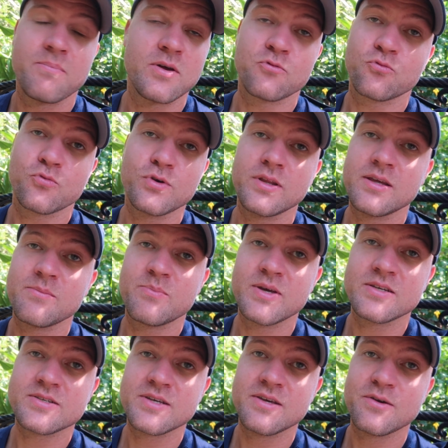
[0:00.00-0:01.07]
been really
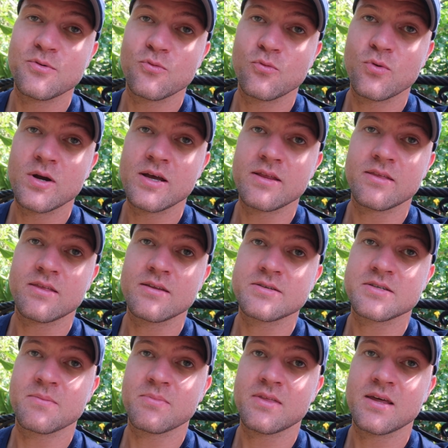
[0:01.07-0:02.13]
busy with
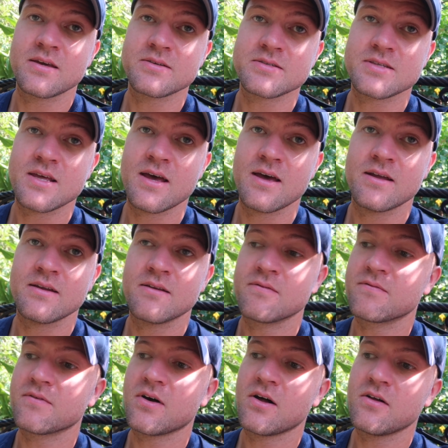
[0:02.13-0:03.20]
some things that
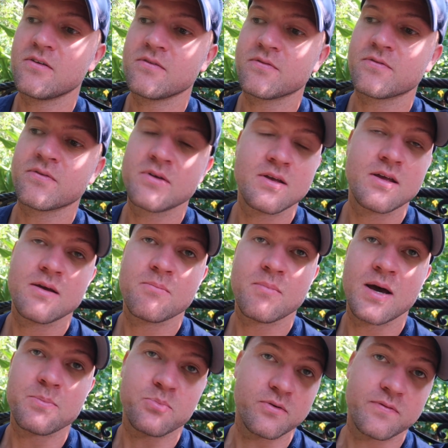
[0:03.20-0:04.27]
involve
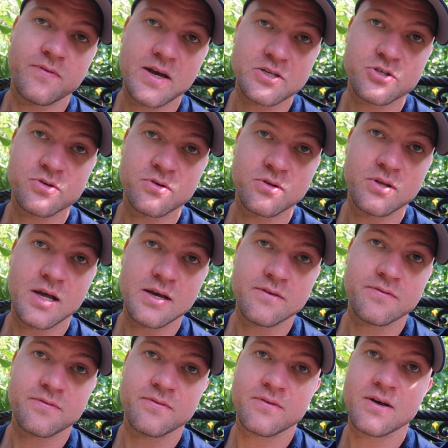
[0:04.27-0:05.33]
my professional
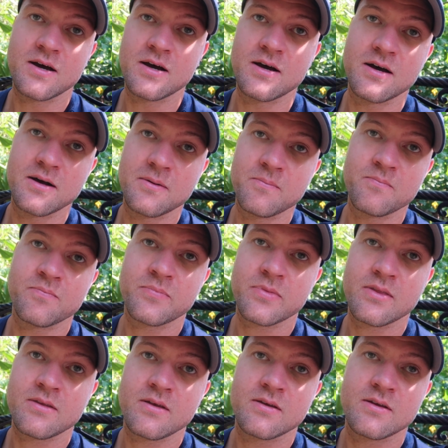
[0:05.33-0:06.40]
life, um,
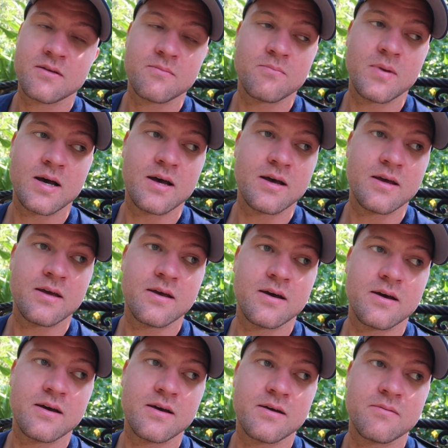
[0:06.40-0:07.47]
my,
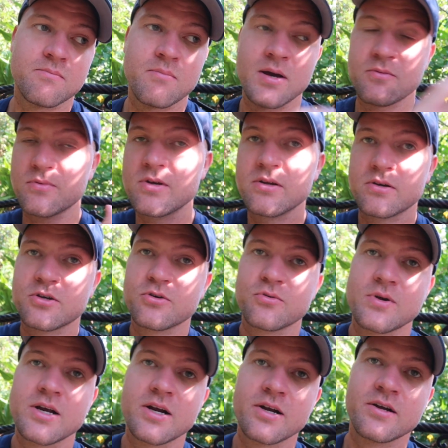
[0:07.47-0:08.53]
uh, my real
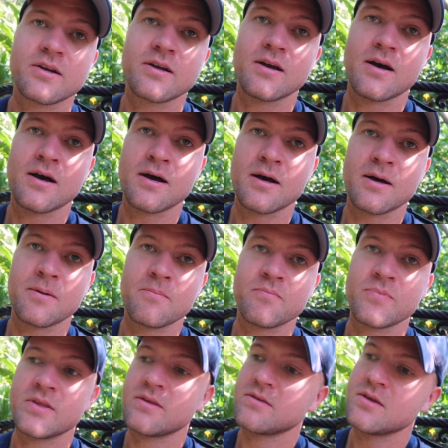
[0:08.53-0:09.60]
career,
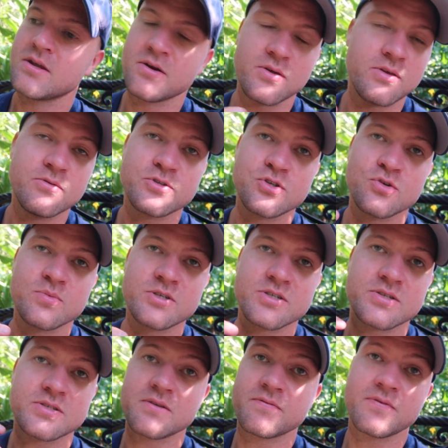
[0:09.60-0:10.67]
um, you know, YouTube is
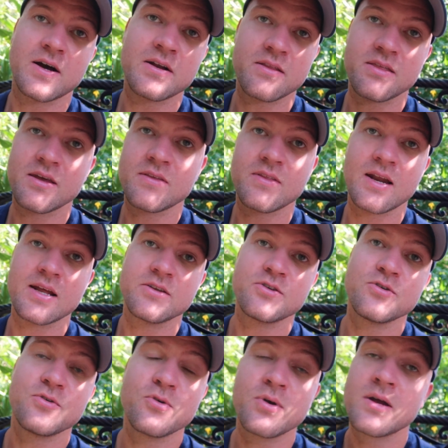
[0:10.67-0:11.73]
just a fun thing that I
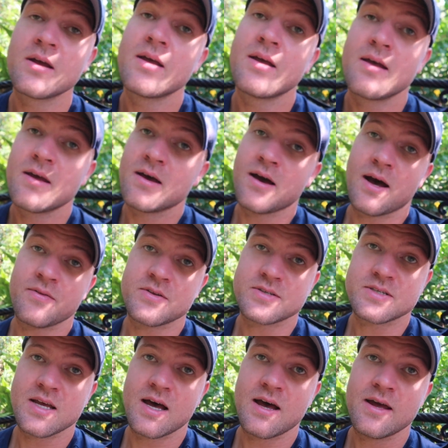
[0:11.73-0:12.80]
do on the
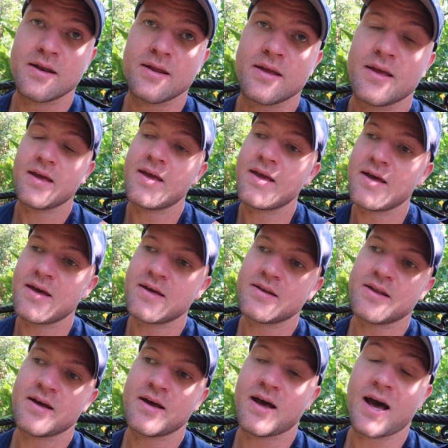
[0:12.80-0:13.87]
side.
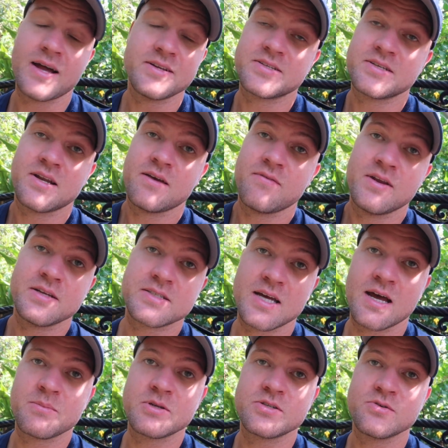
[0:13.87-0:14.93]
And uh, I just didn't have any
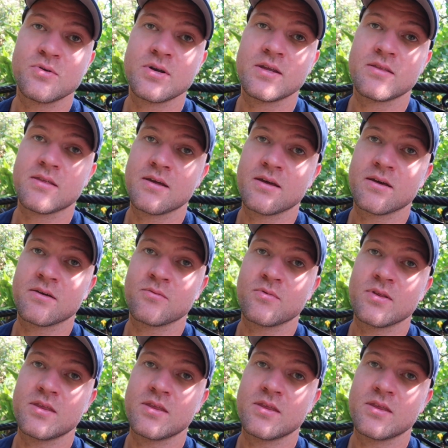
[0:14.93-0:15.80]
time to do anything